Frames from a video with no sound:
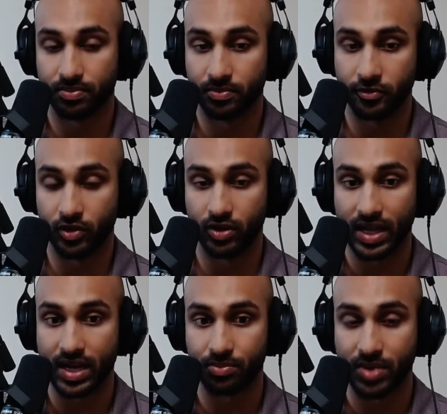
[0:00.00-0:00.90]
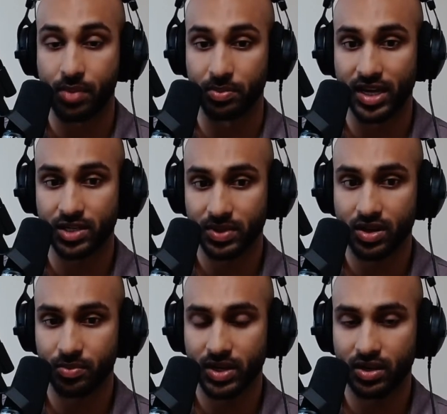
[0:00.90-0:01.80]
full-on property management
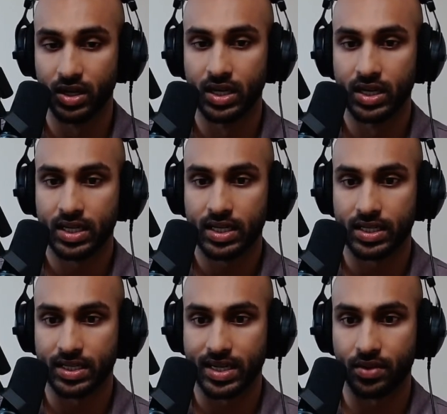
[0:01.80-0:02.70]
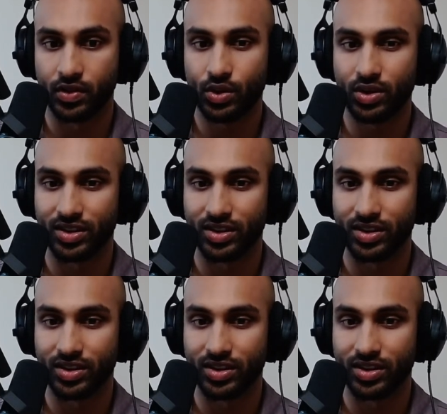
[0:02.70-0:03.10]
company down the road,